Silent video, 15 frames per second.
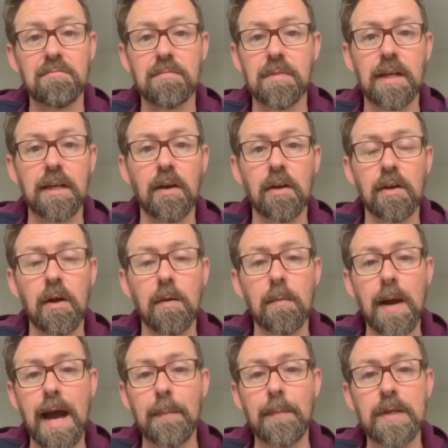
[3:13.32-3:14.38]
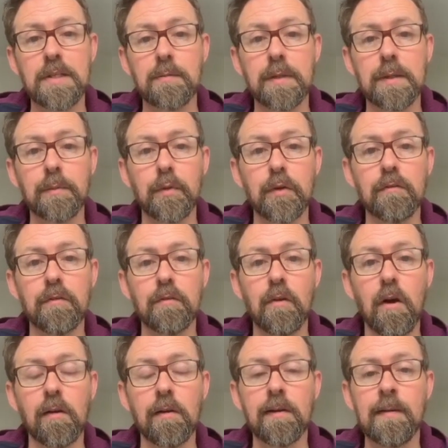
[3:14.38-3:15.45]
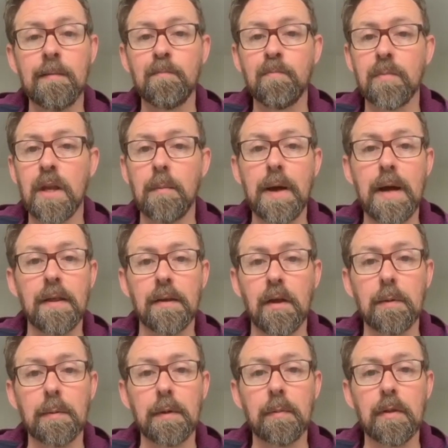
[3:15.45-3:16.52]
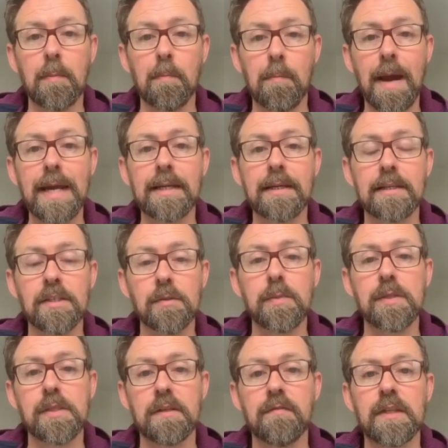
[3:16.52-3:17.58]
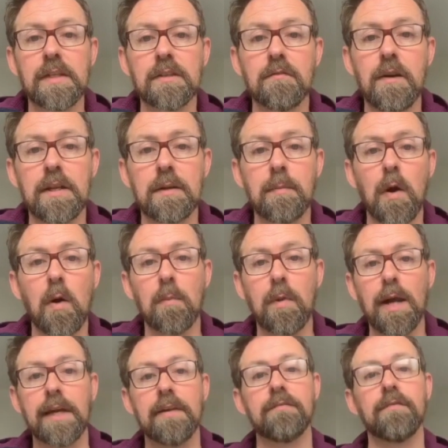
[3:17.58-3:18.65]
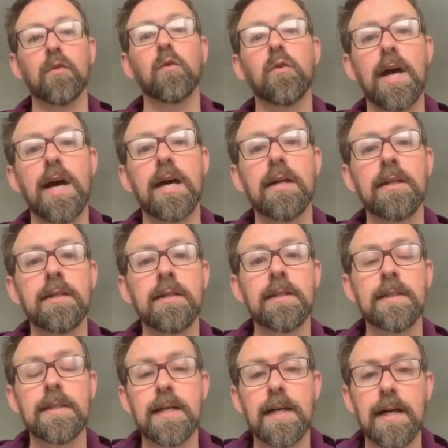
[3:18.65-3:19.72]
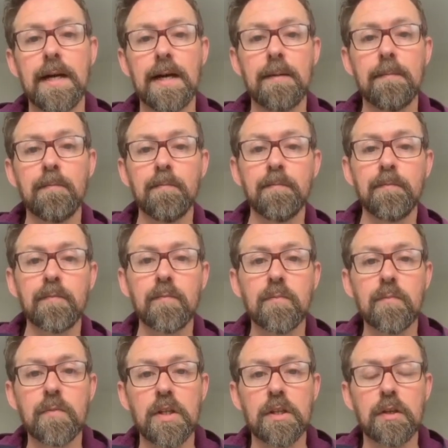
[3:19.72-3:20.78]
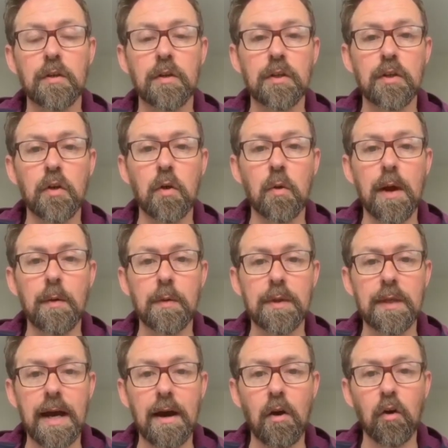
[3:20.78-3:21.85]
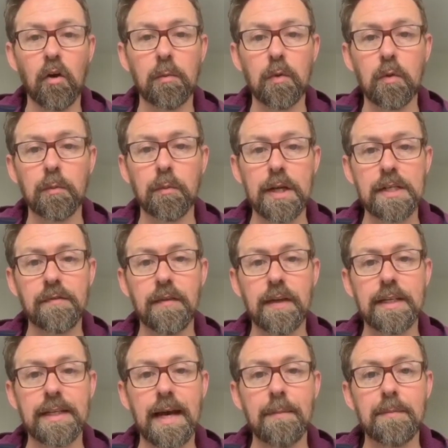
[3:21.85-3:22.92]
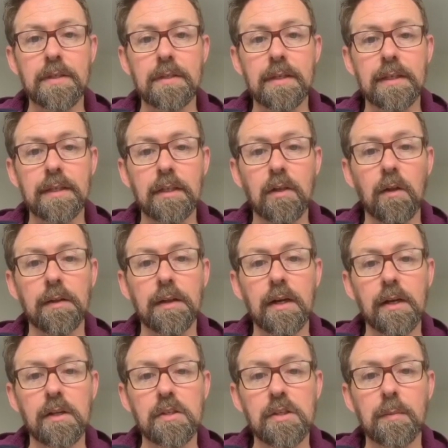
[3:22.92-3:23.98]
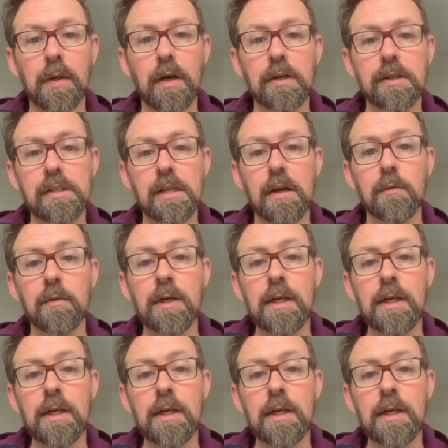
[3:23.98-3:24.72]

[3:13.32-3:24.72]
and I'm happy to be proven wrong, about the only people that make a specific threaded bottom bracket for that, so that you can do away with that horrible press fit adapter thing that Colnago supply. So